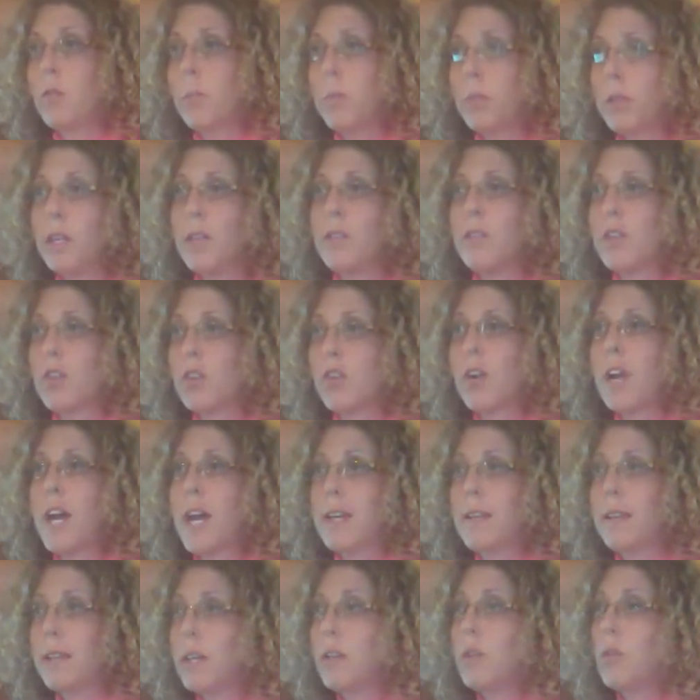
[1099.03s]
to replace a
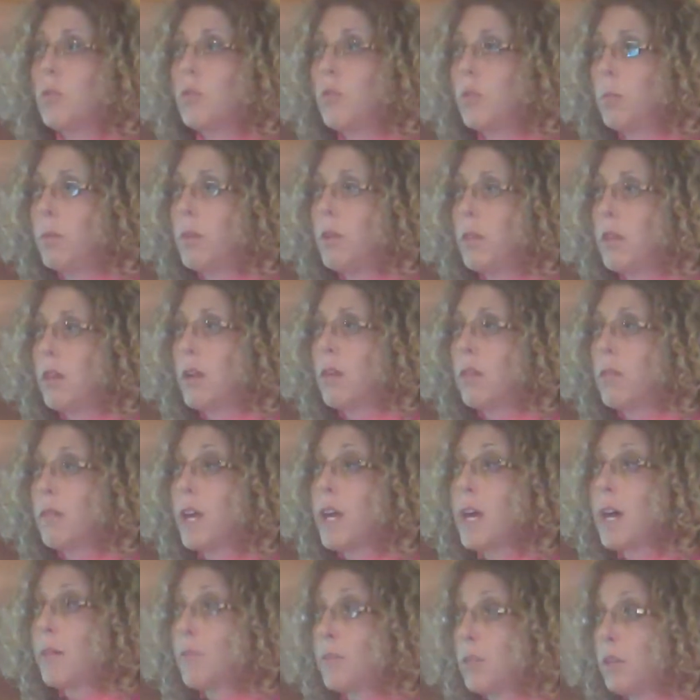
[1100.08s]
track that used to be there. They
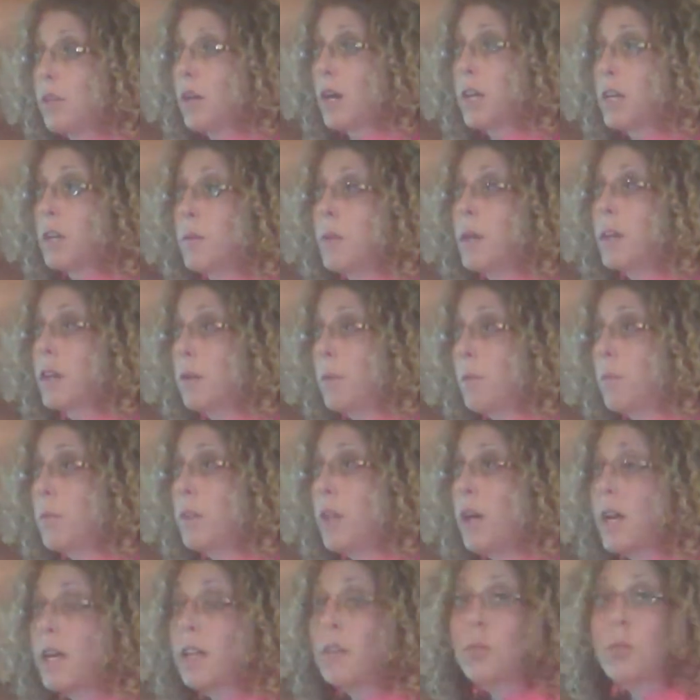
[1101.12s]
have to document
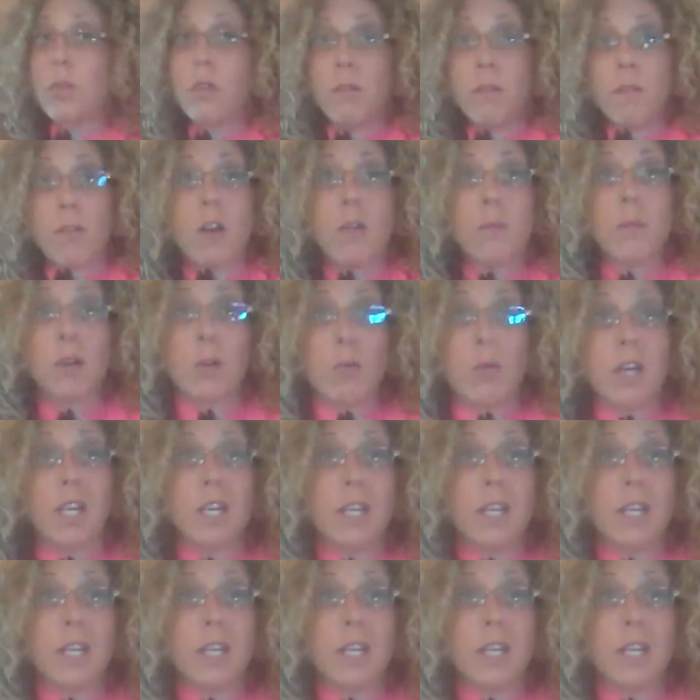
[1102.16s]
compliance with environmental